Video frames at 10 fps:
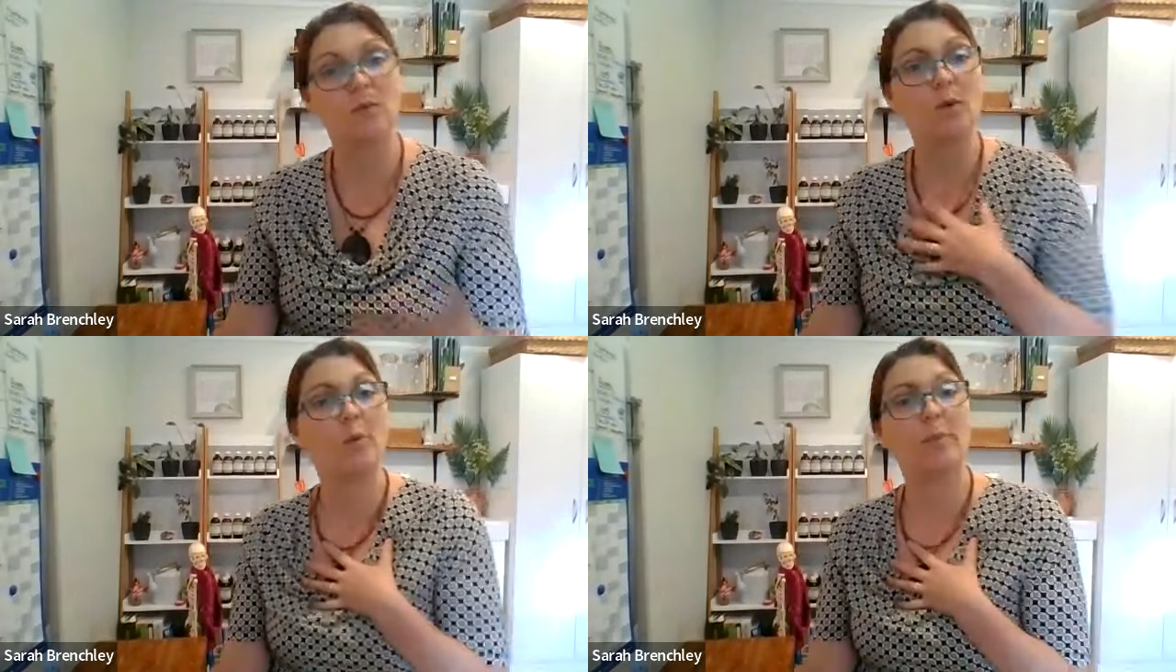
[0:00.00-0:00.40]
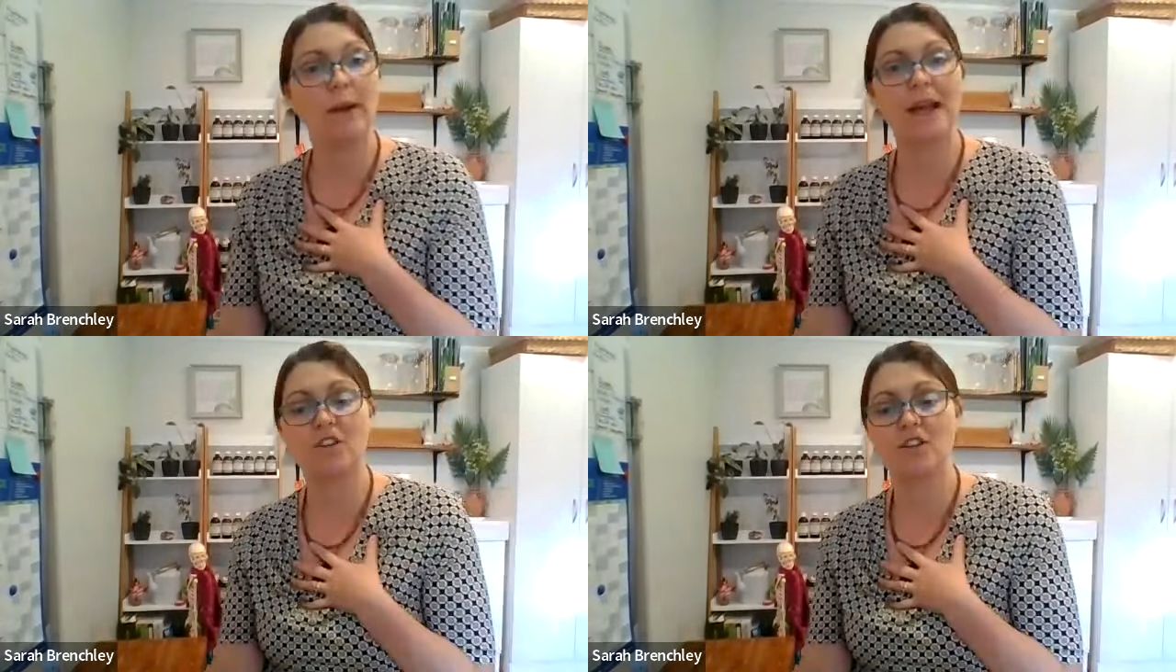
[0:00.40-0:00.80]
We'll
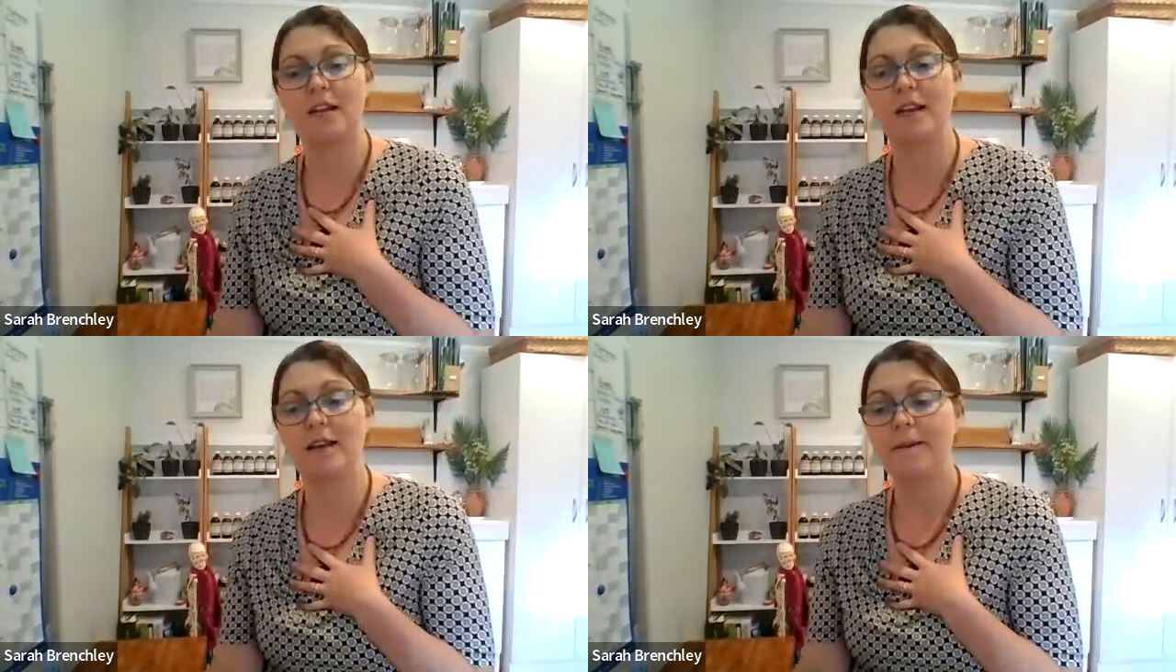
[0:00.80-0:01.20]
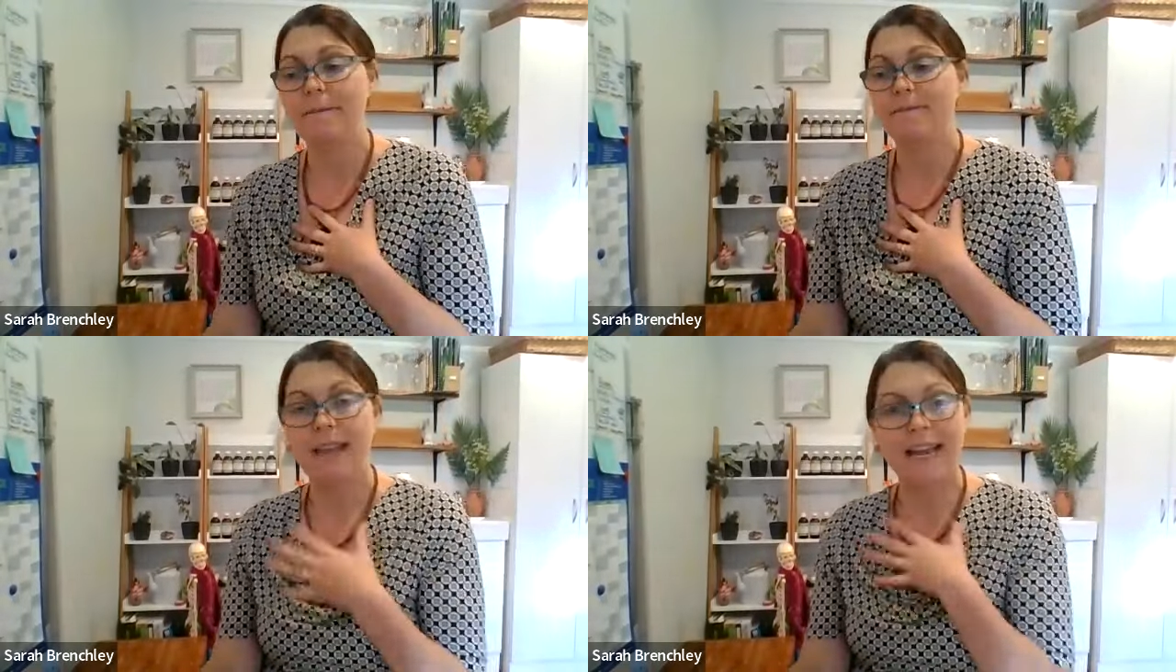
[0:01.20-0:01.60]
be actually
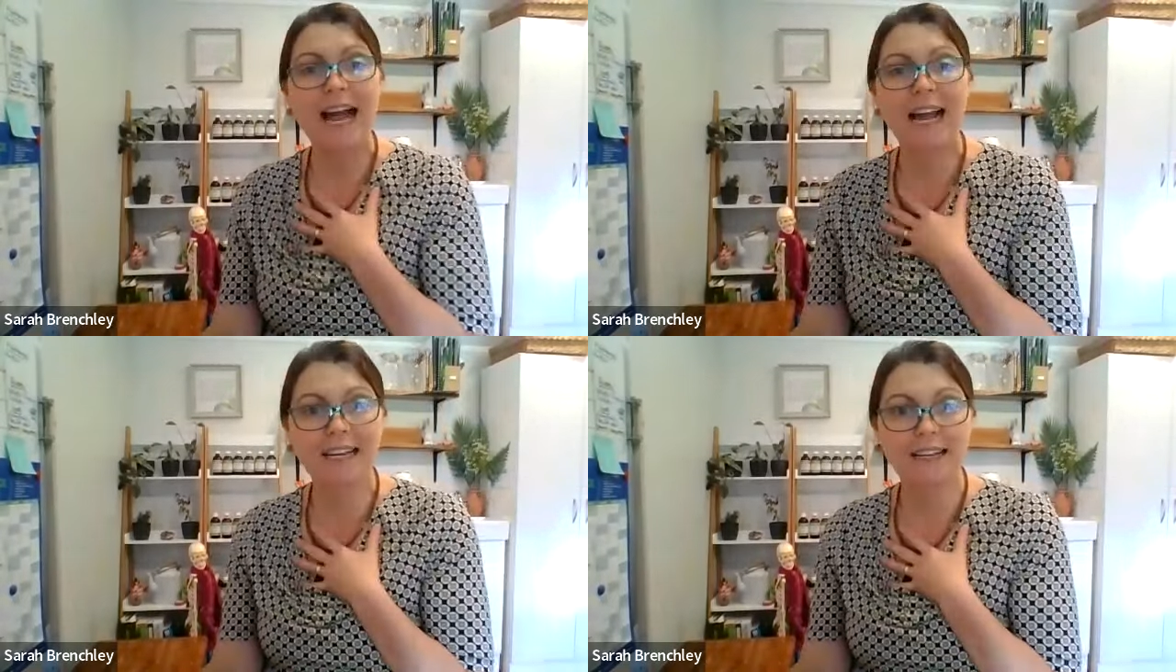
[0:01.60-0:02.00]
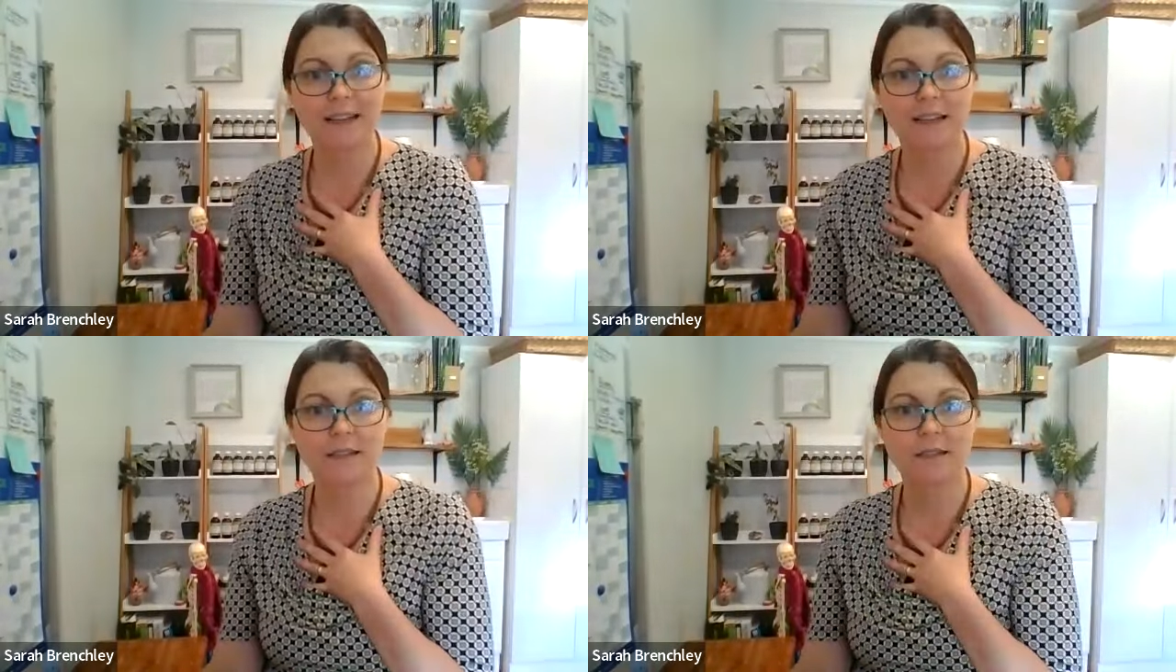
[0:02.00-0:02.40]
inhaling
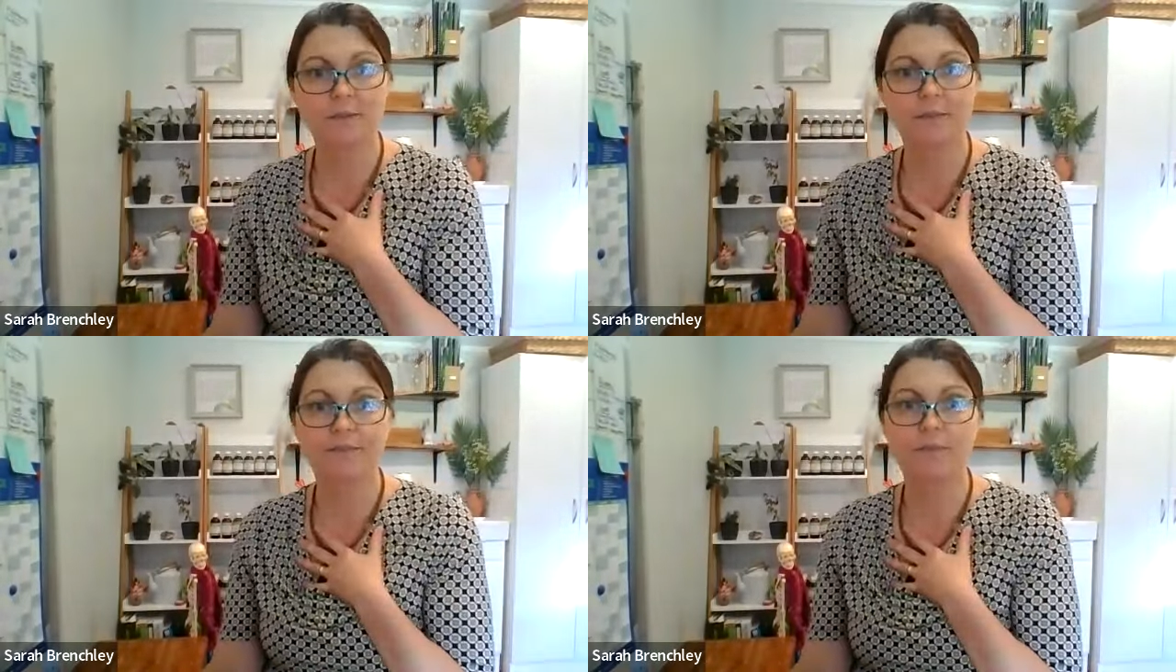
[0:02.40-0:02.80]
this.